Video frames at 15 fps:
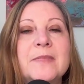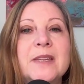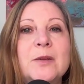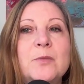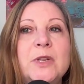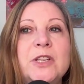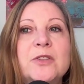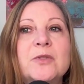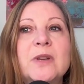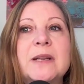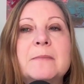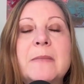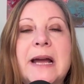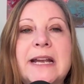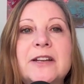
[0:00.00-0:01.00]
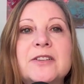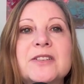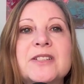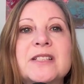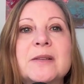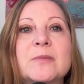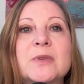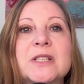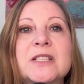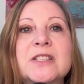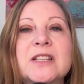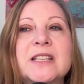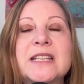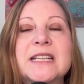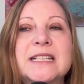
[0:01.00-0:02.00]
when you admire someone
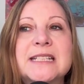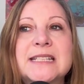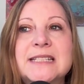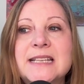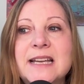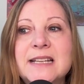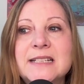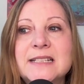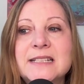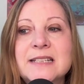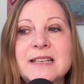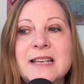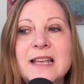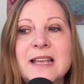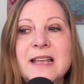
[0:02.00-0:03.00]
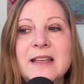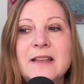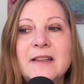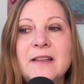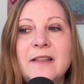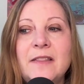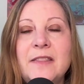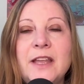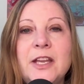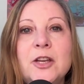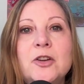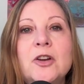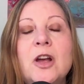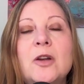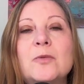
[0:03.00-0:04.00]
to the extent that
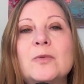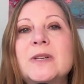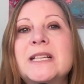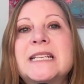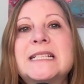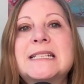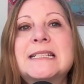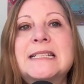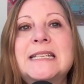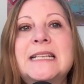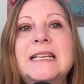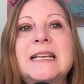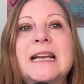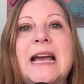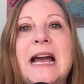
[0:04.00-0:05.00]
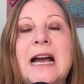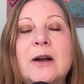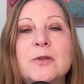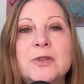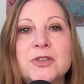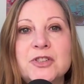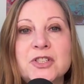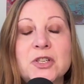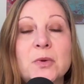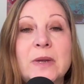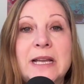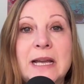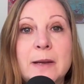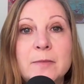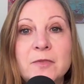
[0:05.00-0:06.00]
you're not really seeing how they're
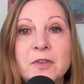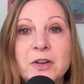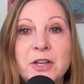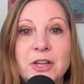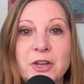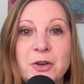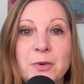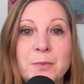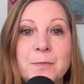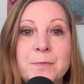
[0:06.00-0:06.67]
showing up for you,